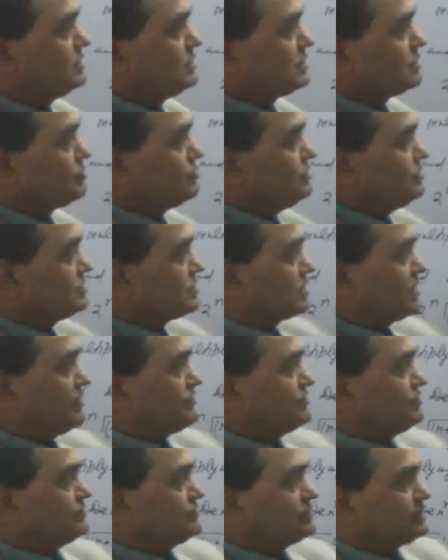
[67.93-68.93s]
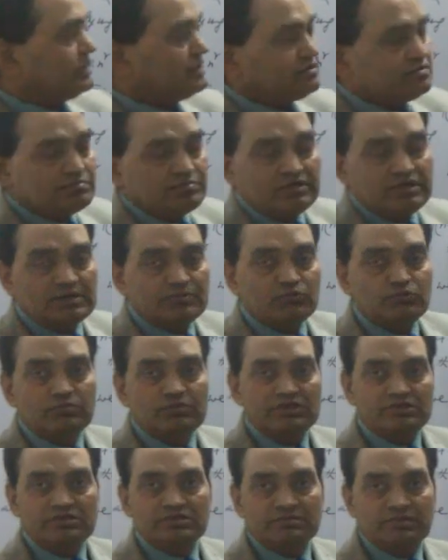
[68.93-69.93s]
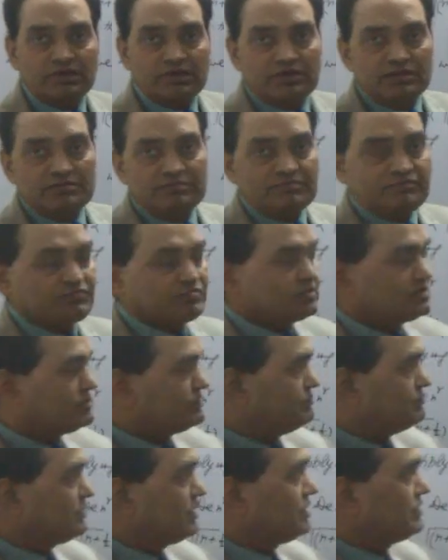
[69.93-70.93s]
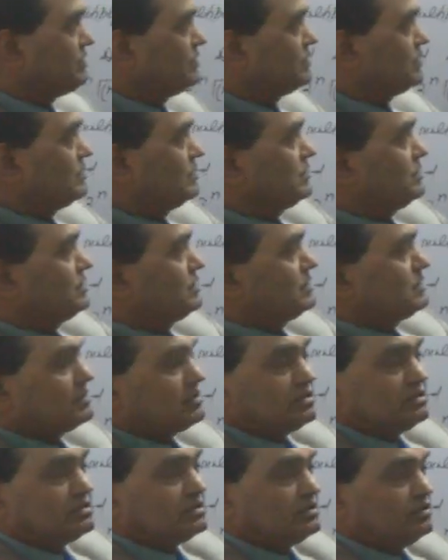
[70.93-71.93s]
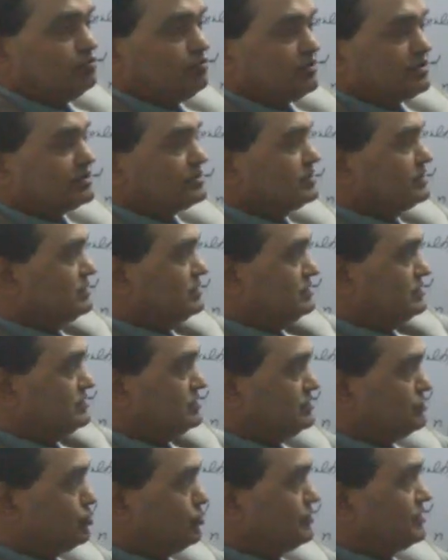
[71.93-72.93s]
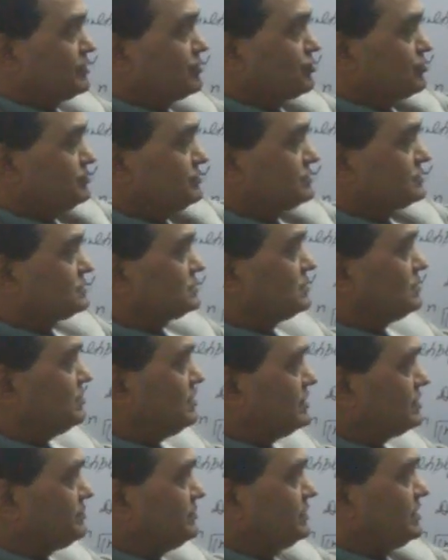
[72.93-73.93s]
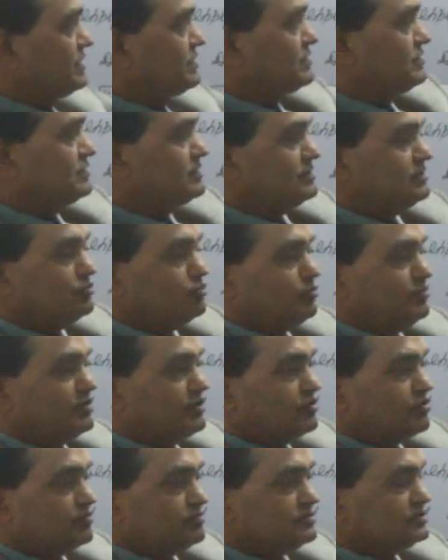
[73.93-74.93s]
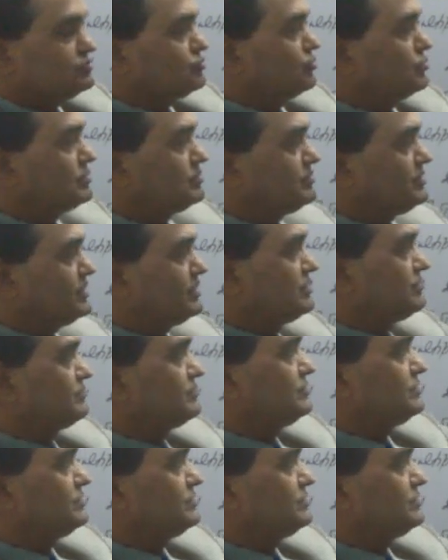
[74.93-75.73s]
Now in the right hand side we have to multiply by in the numerator and denominator of this. Let me write in the denominator of this, or dividing